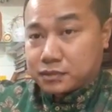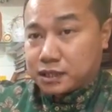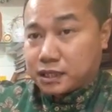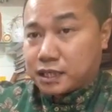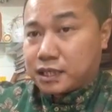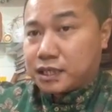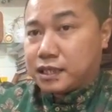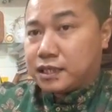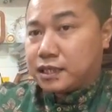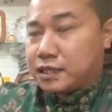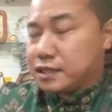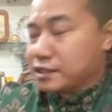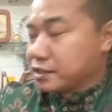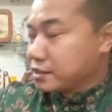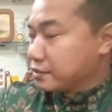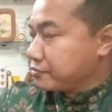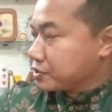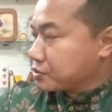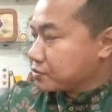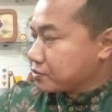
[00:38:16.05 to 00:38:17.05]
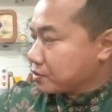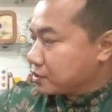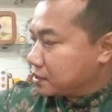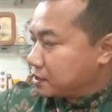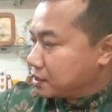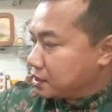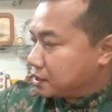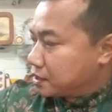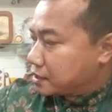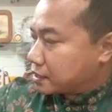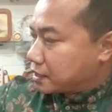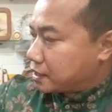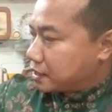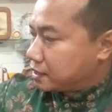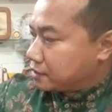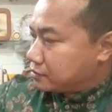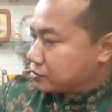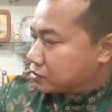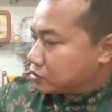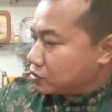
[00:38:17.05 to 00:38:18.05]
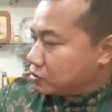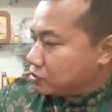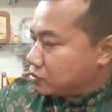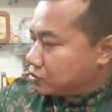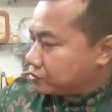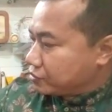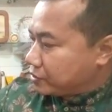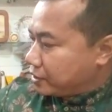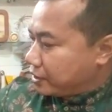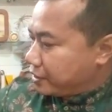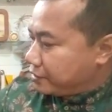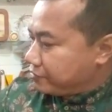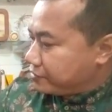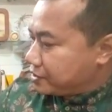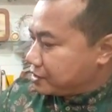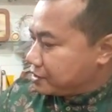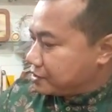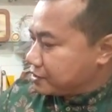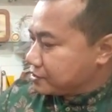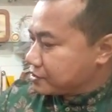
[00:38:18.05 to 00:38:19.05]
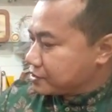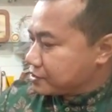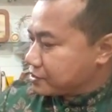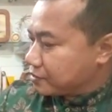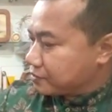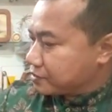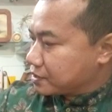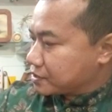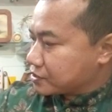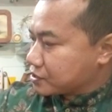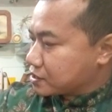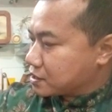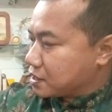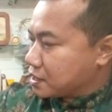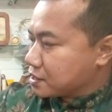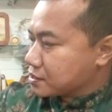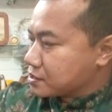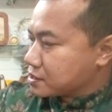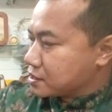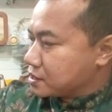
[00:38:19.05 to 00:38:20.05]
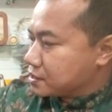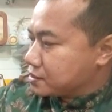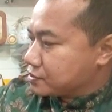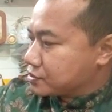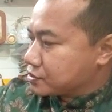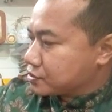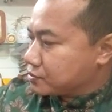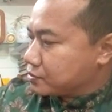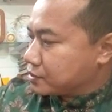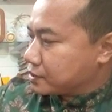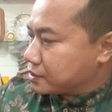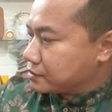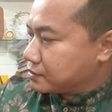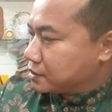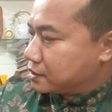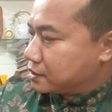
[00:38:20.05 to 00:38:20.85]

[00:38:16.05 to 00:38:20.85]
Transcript: A individual can go to every region of this grassland to